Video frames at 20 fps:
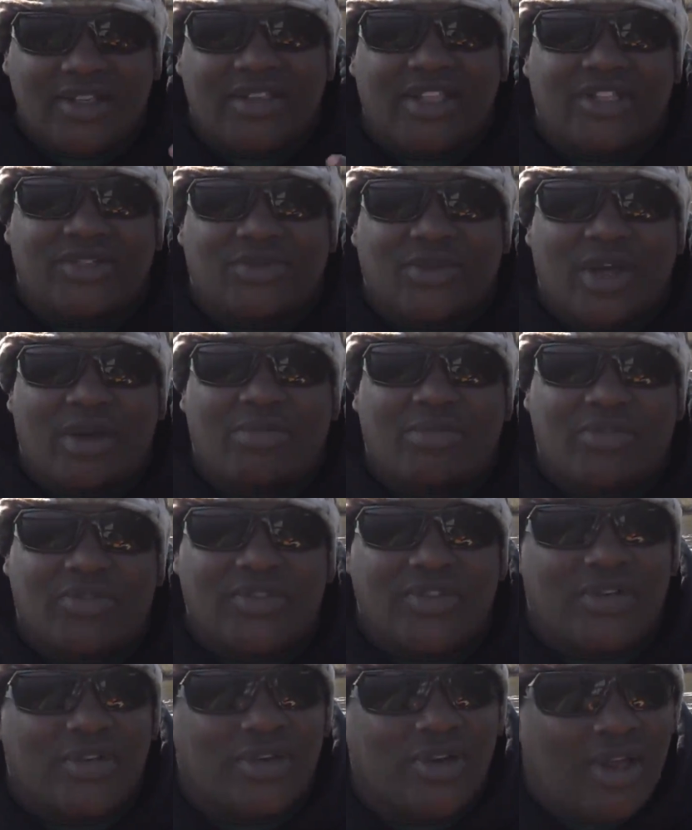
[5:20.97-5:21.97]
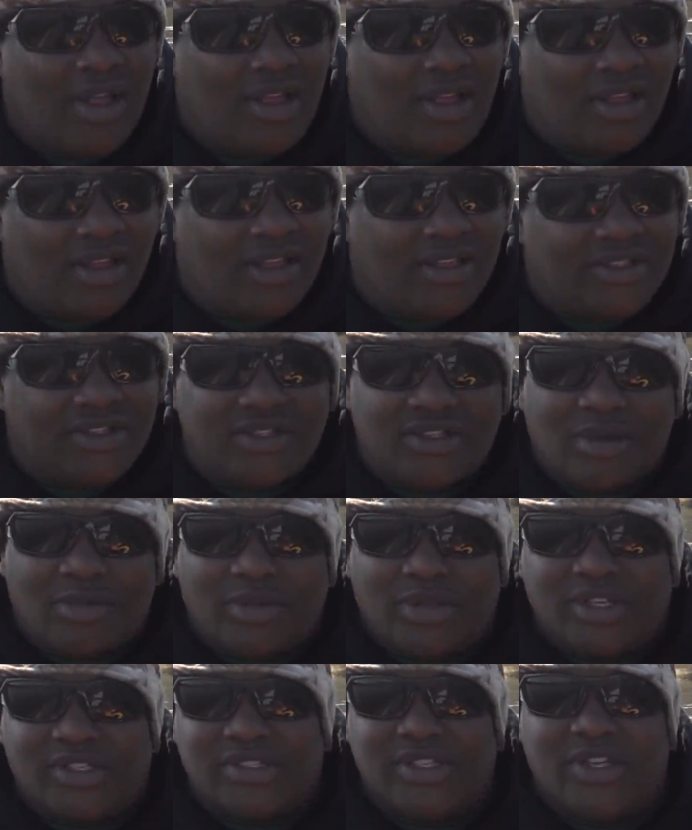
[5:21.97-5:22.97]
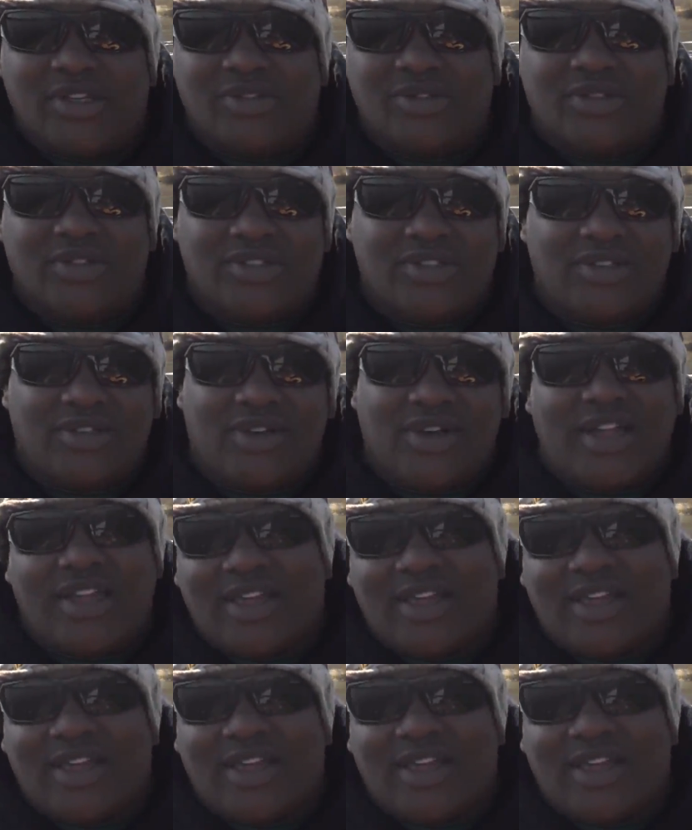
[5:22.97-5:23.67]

That's what I prefer, is the double XLs, because, you know,